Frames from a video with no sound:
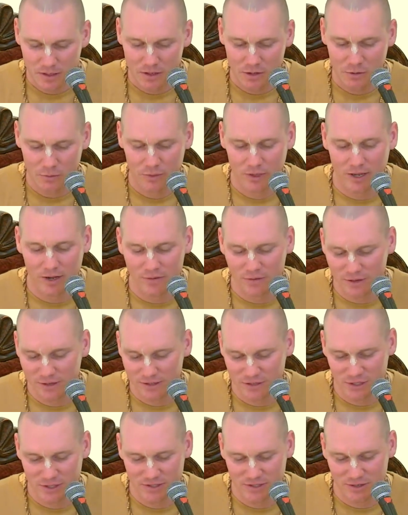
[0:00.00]
We gave her the
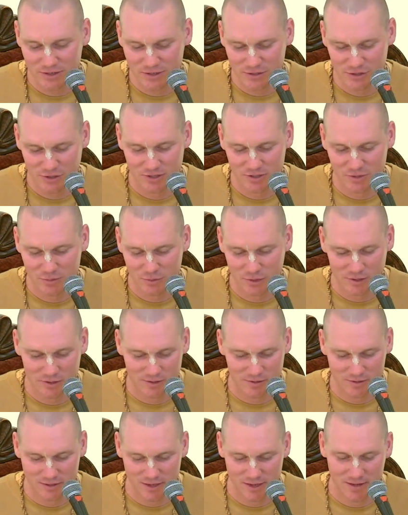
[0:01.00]
Chaitanya Charitamrita
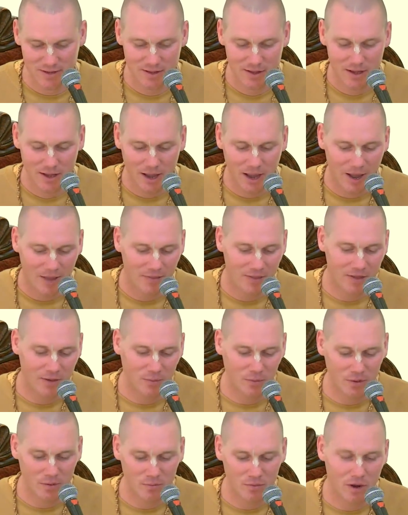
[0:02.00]
set, and then
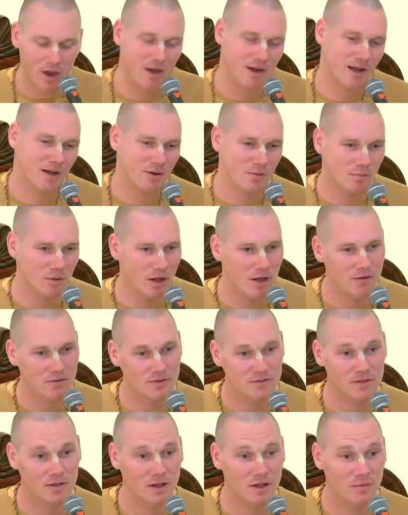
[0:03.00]
we brought out a
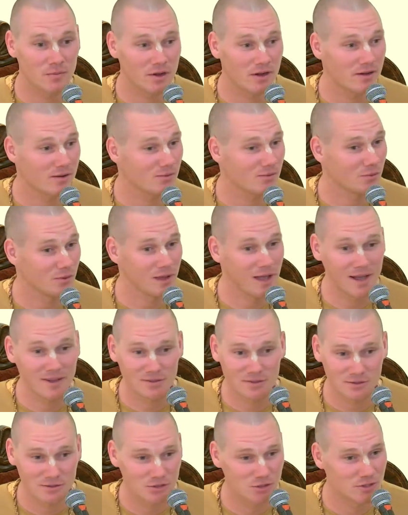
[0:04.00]
Bhagavatam, and we
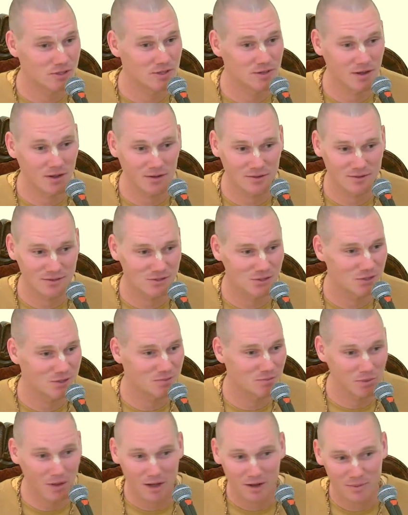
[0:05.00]
asked, she
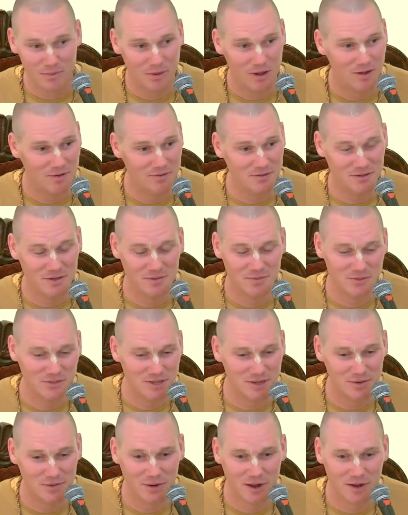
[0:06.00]
bought a Bhagavatam
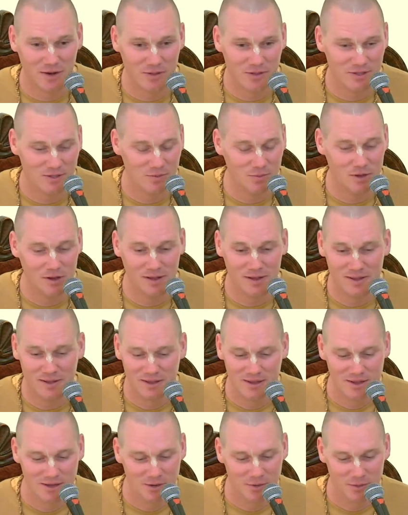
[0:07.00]
set right on the spot.
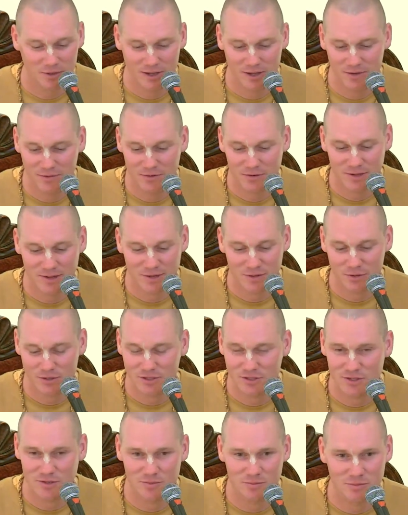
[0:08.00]
We gave her like
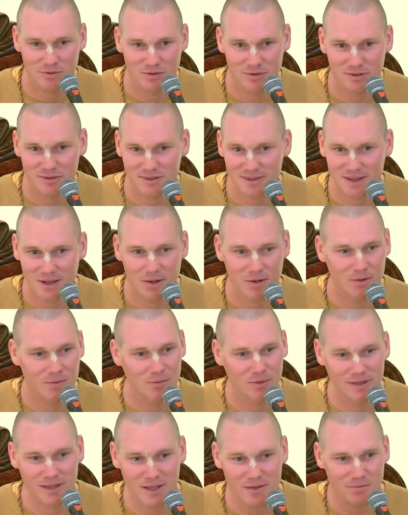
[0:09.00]
Krishna book. We
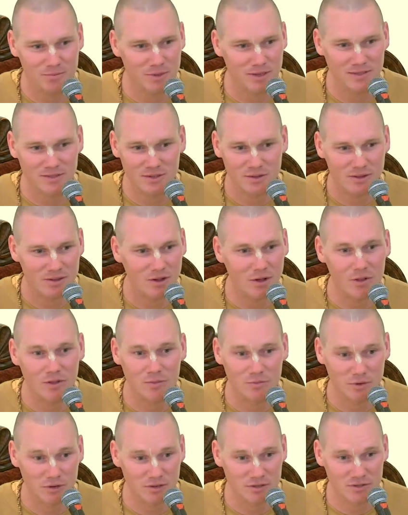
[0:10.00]
gave basically all the
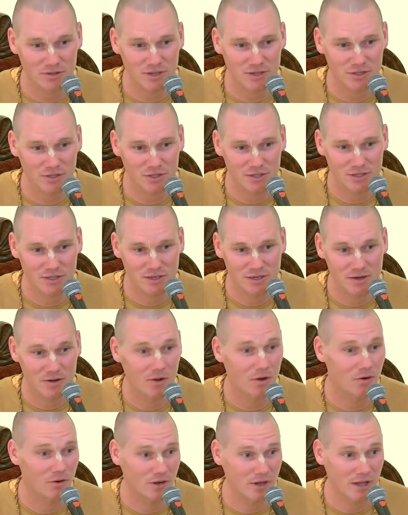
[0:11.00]
books that she didn't
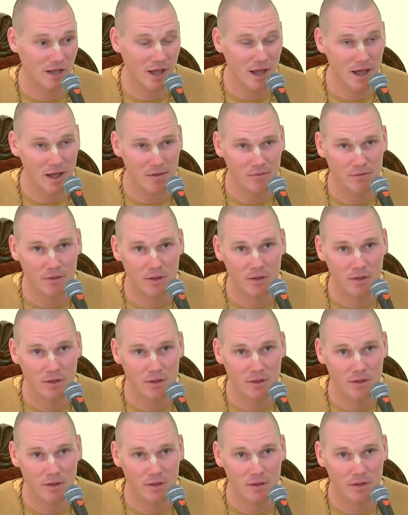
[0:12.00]
already have.